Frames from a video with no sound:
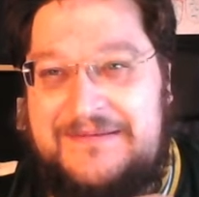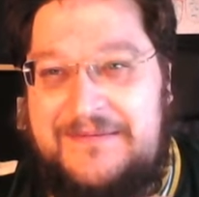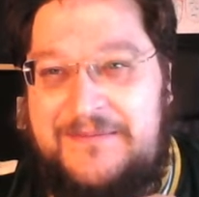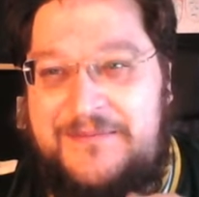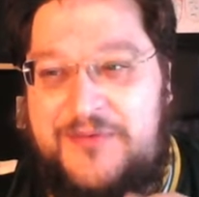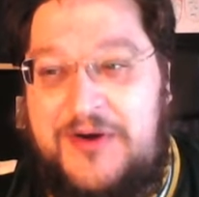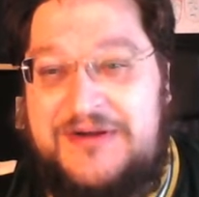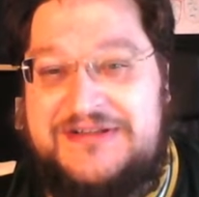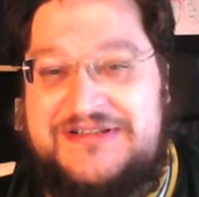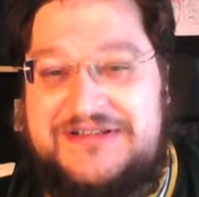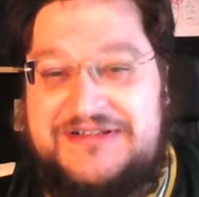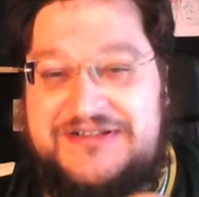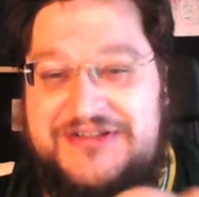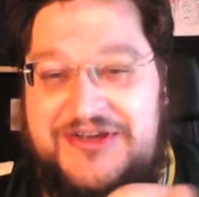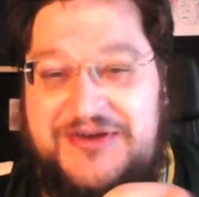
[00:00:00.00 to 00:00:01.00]
brought
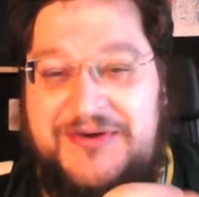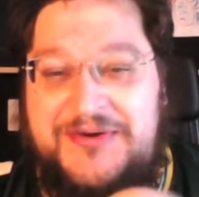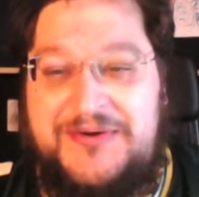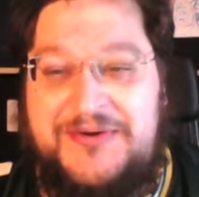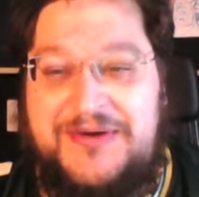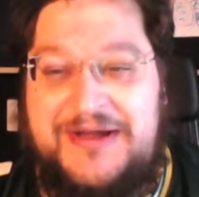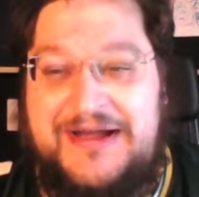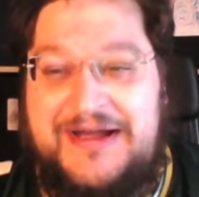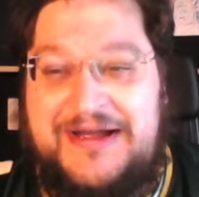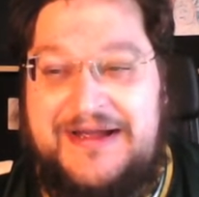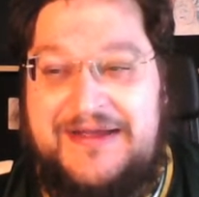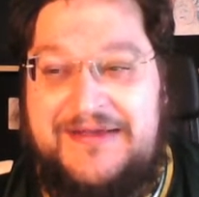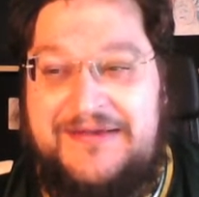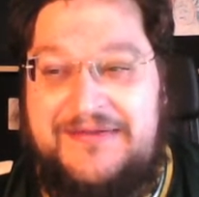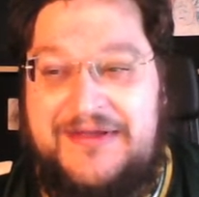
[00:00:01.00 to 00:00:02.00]
to
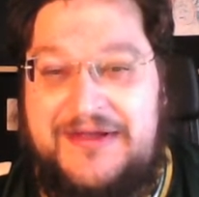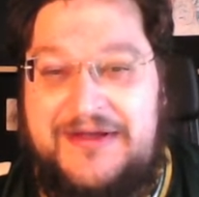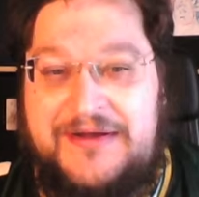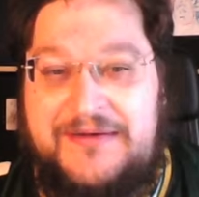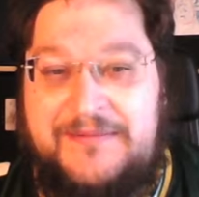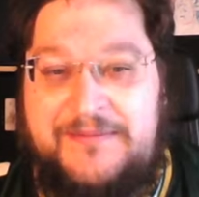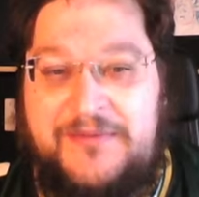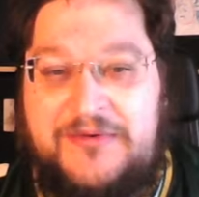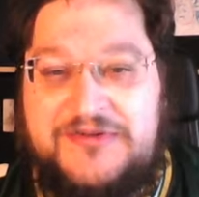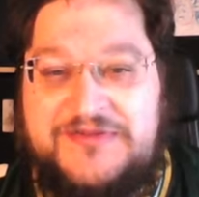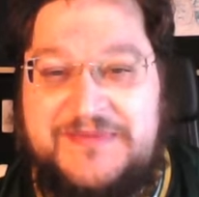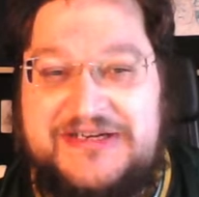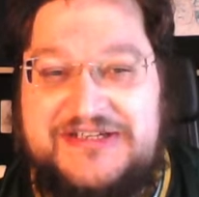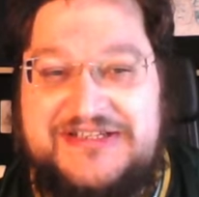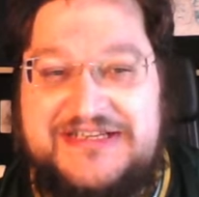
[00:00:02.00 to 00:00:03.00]
the
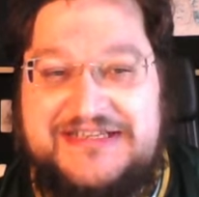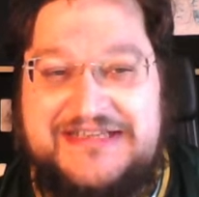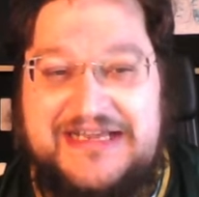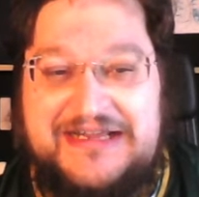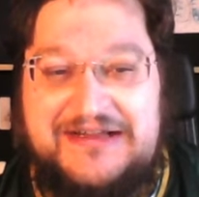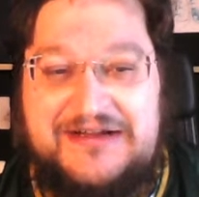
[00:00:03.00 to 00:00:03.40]
Bondsmage city.